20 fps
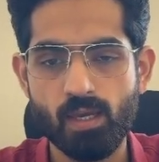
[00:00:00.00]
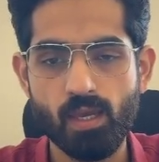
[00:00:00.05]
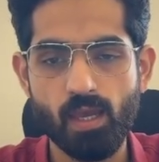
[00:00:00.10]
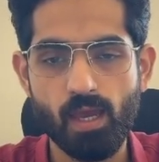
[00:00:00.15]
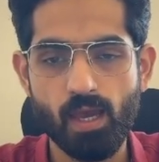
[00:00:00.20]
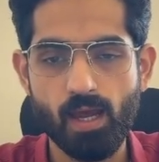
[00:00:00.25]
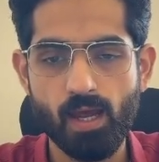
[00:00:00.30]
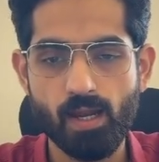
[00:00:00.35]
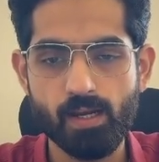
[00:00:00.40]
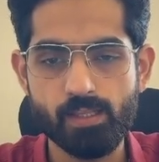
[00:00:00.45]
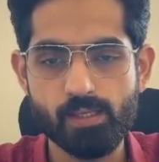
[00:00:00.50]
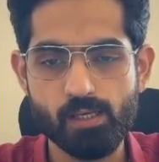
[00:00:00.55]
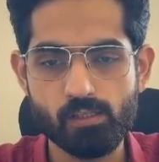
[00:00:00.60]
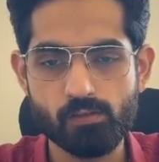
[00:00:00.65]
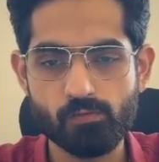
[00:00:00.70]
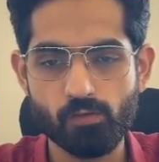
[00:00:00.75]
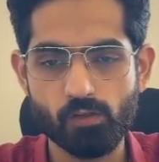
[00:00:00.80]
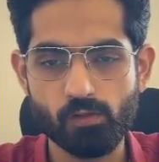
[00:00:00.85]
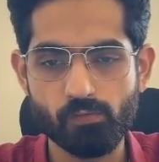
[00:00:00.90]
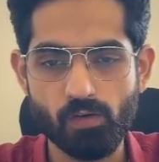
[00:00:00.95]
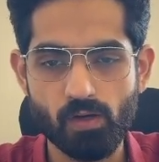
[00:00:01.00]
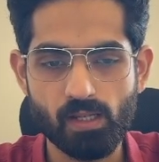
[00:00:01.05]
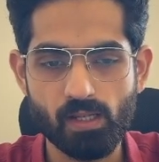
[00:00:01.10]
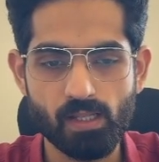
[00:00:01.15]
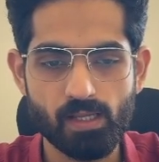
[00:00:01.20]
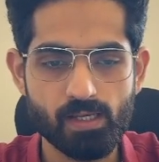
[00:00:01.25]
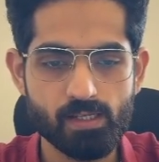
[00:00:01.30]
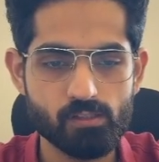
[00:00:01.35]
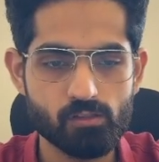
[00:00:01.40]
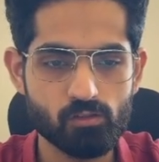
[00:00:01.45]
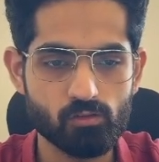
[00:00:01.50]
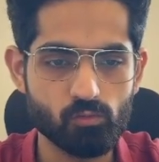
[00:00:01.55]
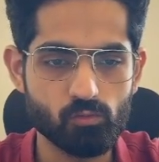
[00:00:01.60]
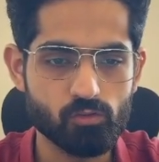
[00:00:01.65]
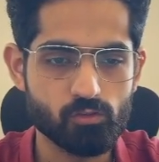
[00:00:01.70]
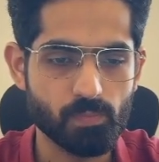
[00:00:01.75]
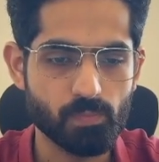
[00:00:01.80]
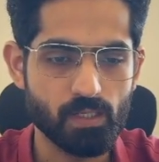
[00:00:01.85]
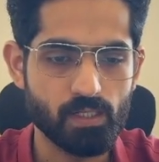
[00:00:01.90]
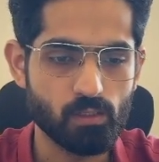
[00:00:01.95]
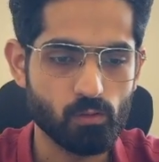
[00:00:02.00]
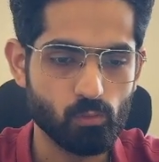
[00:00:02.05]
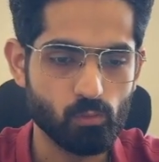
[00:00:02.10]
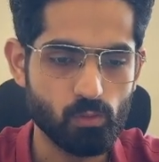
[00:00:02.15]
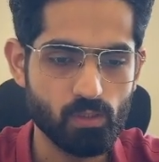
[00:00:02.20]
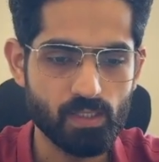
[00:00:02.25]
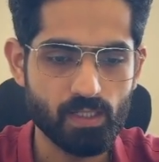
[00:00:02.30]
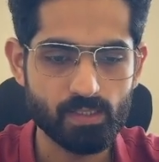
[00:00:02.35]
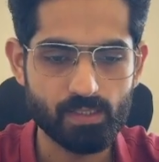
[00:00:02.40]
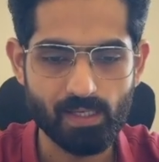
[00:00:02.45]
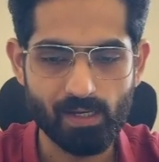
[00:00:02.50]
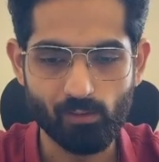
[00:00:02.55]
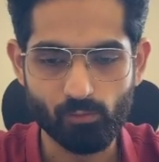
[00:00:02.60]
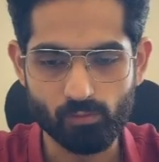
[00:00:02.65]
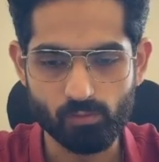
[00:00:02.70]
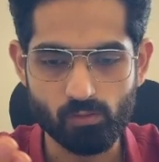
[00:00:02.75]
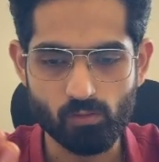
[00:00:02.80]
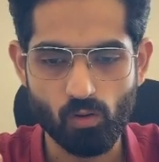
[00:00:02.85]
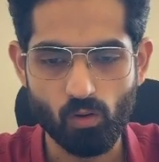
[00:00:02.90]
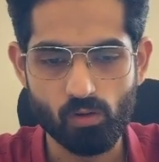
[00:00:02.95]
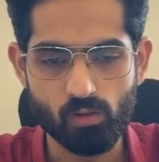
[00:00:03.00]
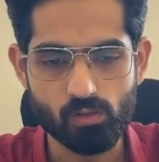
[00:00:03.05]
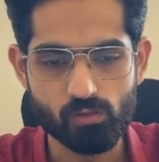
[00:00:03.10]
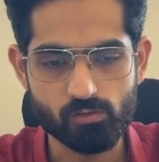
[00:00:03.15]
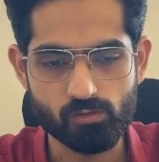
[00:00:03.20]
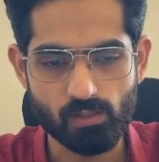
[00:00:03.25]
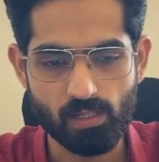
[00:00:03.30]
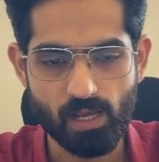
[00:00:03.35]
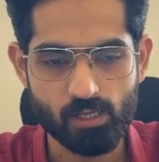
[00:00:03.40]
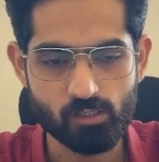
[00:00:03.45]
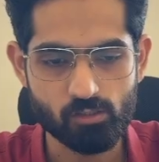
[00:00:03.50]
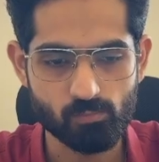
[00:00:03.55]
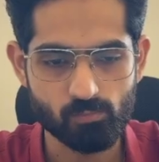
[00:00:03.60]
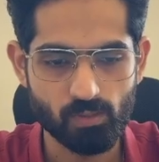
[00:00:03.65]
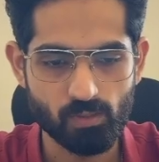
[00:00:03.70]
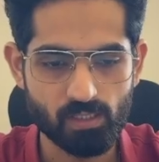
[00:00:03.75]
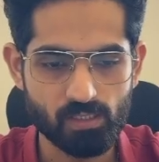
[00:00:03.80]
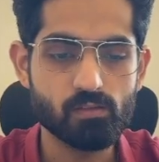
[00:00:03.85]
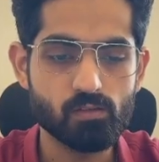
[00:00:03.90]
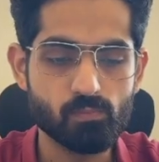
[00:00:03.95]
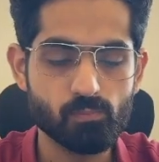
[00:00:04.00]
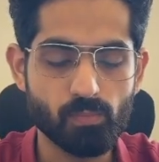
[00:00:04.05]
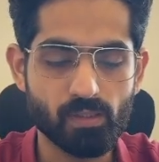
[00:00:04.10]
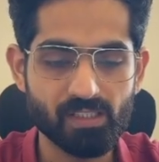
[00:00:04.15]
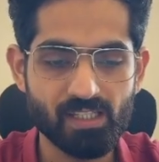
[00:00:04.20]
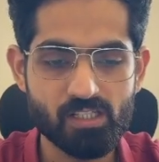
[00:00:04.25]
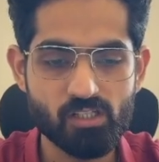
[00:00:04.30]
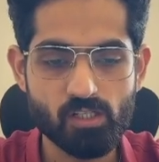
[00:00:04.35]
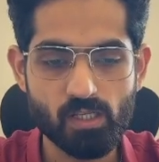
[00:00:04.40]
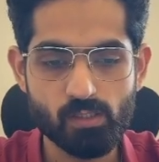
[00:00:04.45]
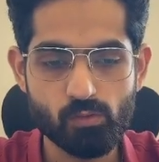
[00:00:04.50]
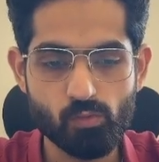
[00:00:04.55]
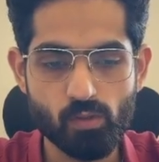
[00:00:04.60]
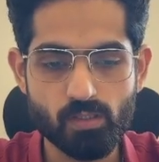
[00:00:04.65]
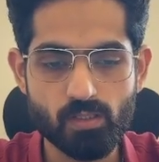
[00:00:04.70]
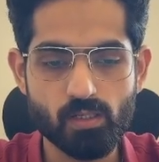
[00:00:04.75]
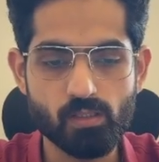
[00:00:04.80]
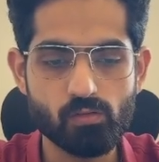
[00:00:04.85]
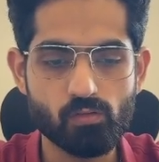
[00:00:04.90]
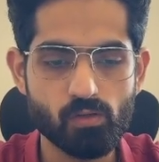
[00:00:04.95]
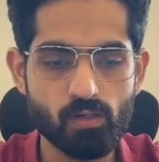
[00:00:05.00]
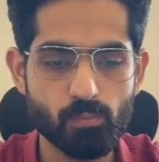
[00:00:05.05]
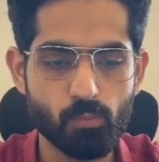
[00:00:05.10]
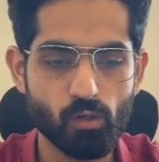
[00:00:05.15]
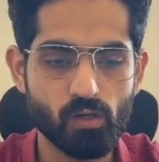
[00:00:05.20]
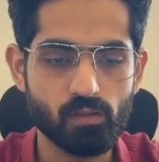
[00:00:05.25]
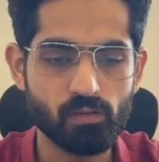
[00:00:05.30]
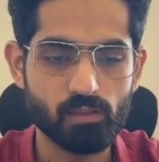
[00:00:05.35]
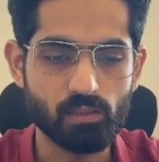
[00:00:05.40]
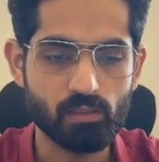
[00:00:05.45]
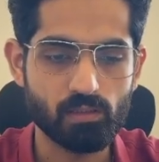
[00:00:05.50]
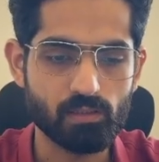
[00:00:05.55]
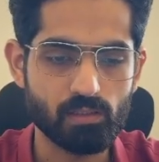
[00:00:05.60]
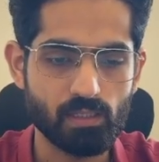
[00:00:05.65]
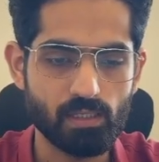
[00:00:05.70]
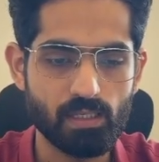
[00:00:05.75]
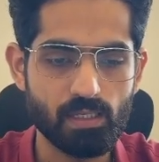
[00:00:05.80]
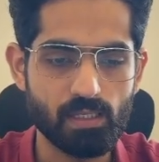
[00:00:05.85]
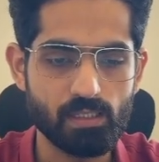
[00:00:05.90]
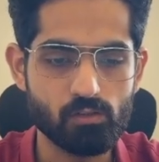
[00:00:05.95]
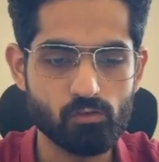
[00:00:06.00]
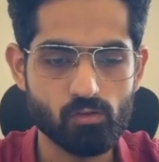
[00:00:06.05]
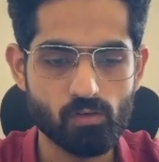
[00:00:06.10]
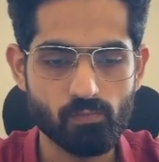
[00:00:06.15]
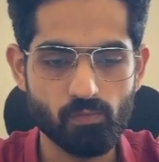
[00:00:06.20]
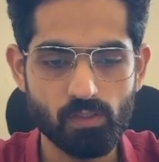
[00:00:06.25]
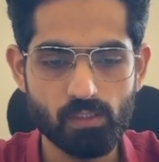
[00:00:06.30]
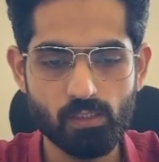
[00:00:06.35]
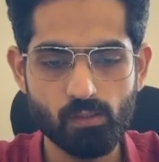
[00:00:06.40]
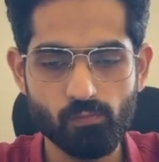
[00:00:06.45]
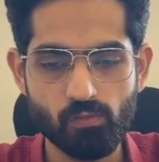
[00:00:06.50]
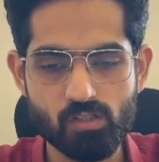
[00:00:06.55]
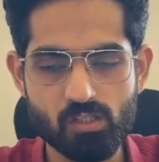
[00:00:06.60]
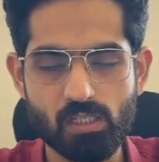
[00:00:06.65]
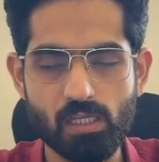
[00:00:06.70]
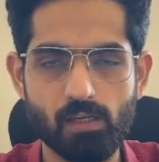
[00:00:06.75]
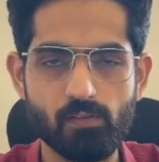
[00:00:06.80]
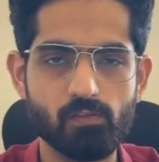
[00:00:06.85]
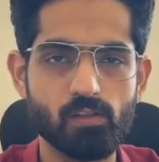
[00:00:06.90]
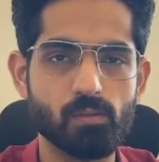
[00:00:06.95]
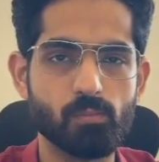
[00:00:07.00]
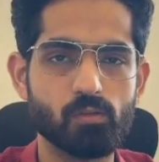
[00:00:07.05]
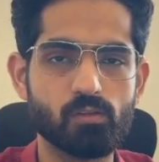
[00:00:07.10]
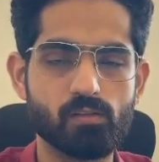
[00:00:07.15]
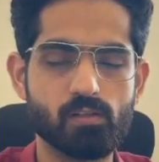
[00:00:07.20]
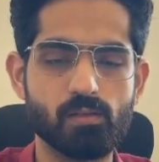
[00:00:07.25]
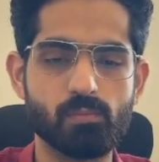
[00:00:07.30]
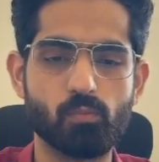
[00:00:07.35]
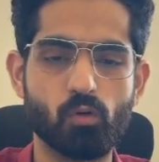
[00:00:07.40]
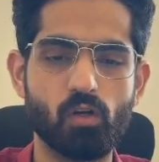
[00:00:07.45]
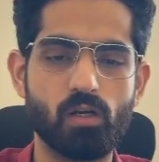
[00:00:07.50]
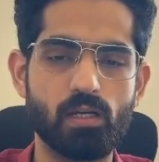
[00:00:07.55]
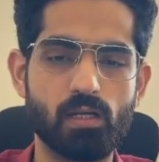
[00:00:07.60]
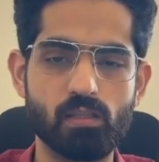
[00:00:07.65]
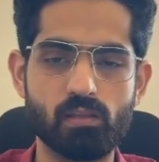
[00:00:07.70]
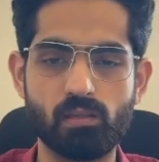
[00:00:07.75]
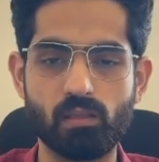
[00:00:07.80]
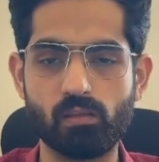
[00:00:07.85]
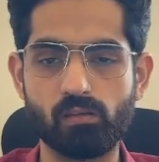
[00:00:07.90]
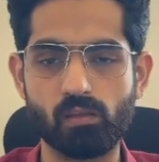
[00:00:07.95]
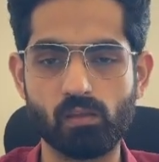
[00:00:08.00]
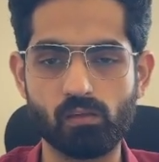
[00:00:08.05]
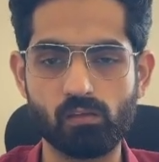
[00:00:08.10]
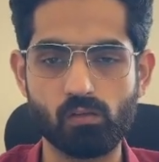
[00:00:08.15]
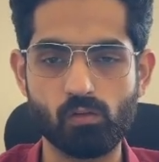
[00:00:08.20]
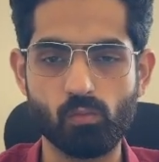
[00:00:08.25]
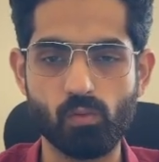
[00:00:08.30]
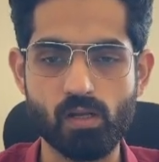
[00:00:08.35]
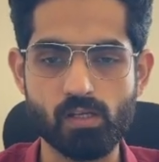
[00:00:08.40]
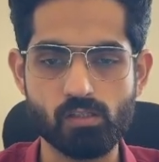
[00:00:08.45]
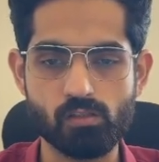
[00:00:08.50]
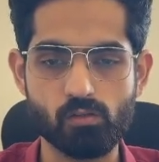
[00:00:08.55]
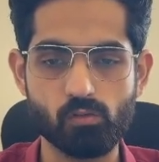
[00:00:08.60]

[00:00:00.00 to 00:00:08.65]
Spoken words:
And here's one of our clients who spent only $1,000 last month, but they generated 3.6K in revenue, which gave them a 3.6x ROAS.